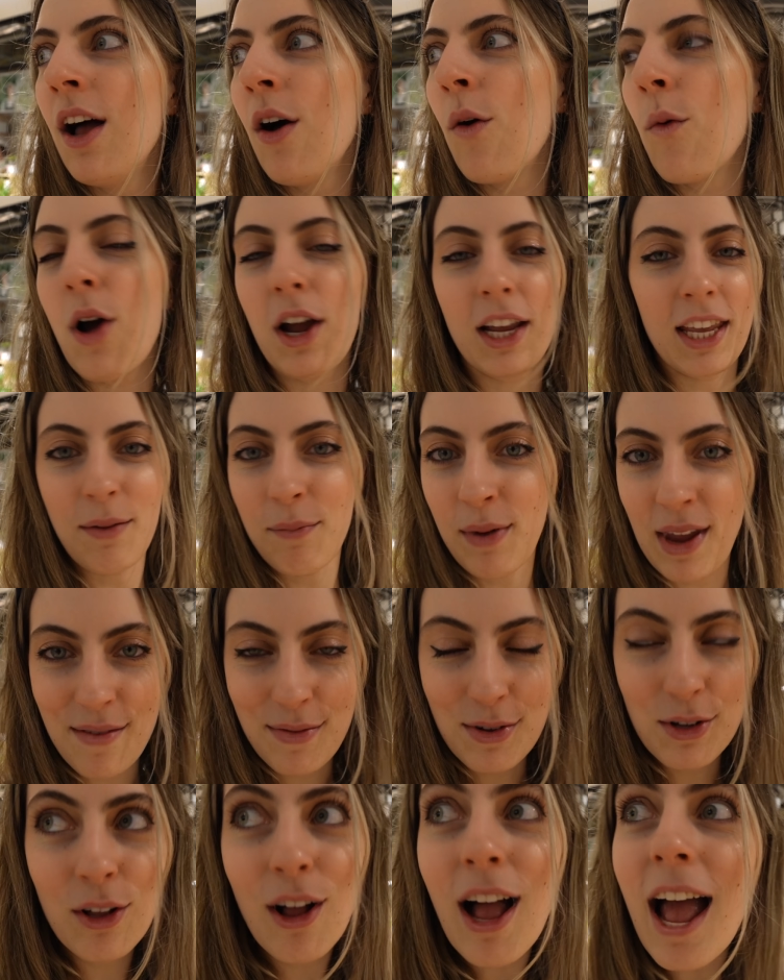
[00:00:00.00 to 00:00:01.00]
working
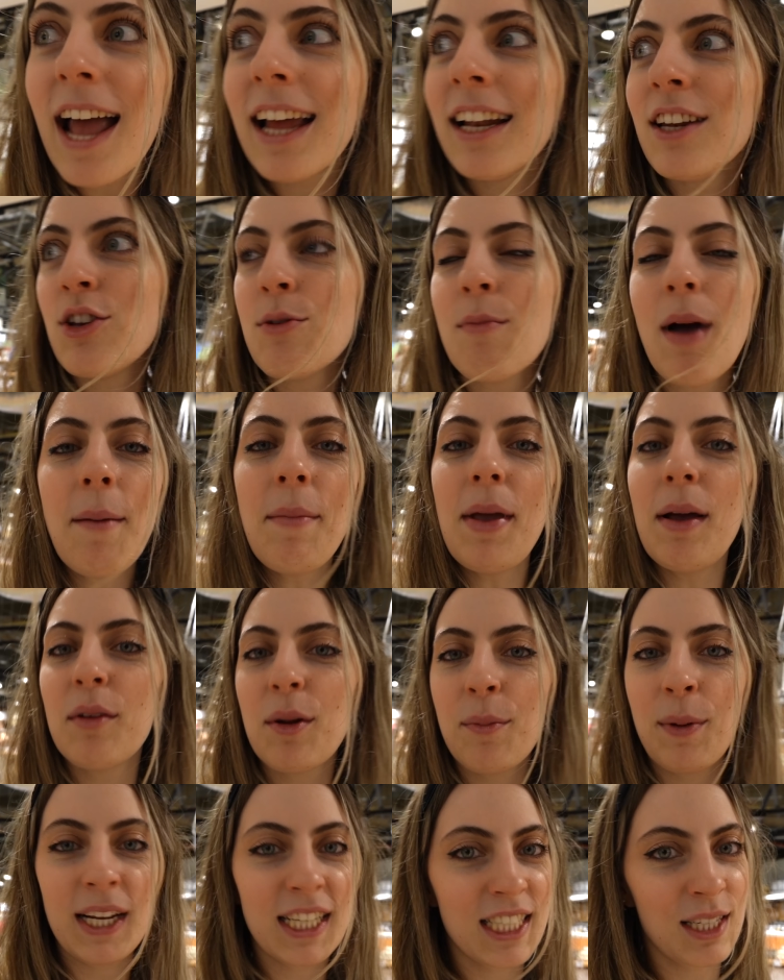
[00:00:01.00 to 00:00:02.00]
people, and you might be able to
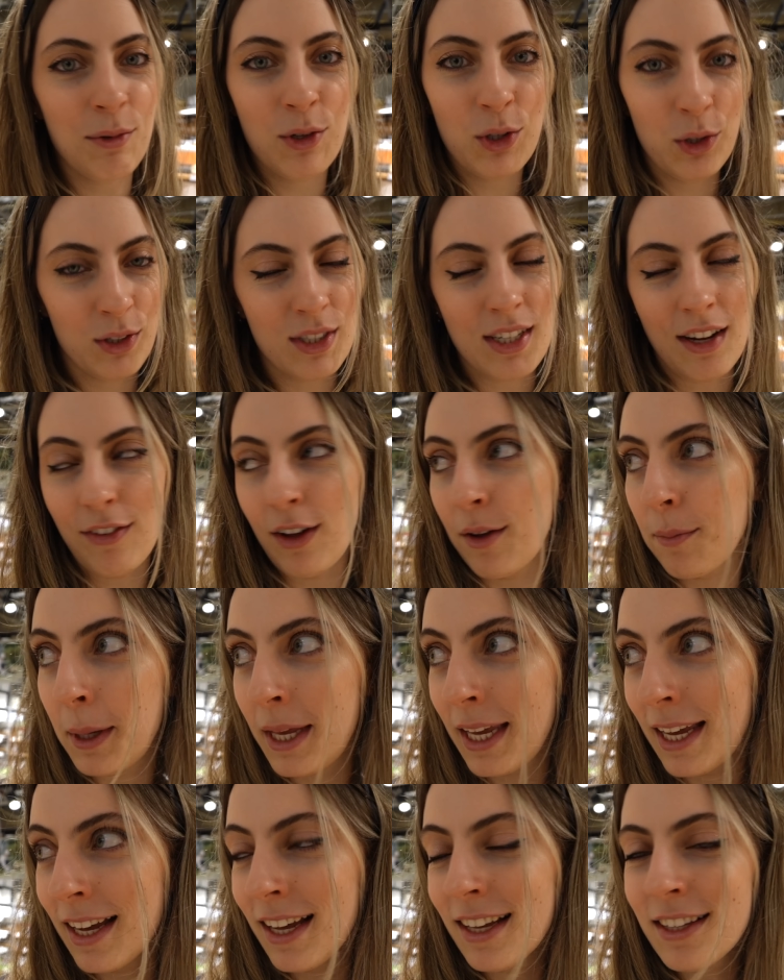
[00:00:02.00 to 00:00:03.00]
pick some cool stuff up
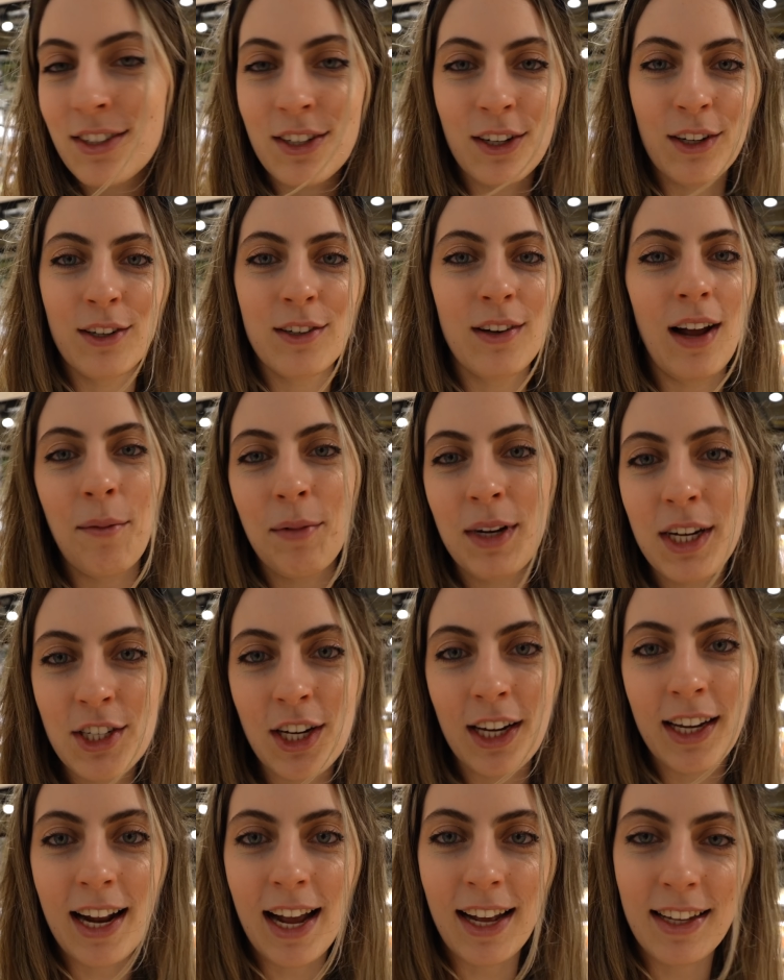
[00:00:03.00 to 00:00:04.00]
here. So I'm gonna
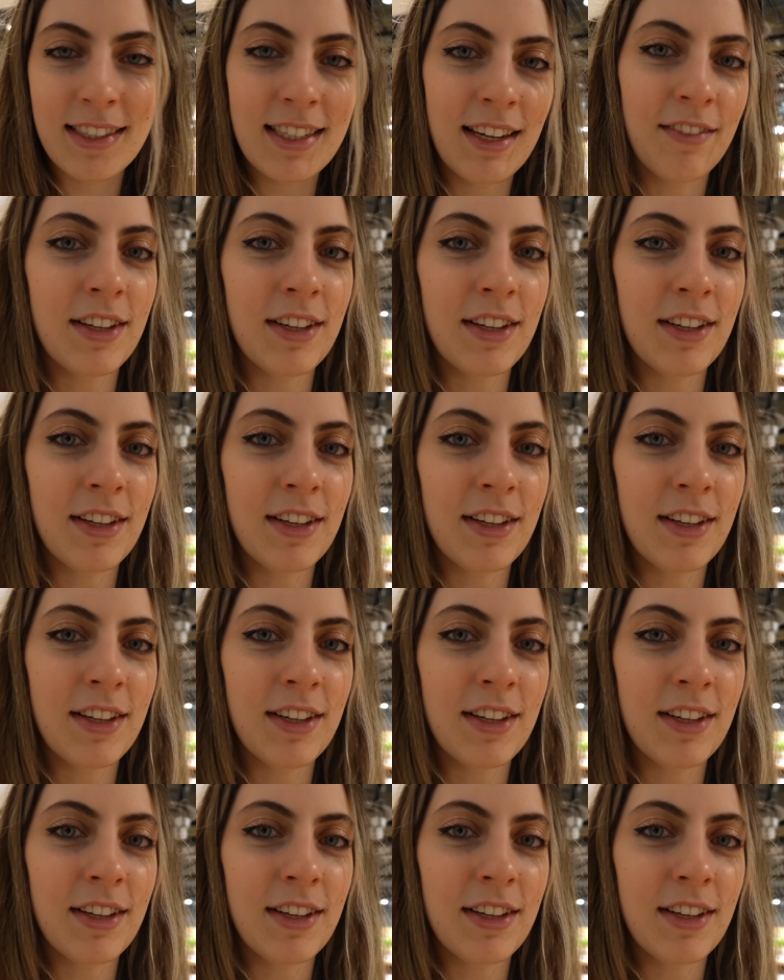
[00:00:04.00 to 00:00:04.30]
check it out and see if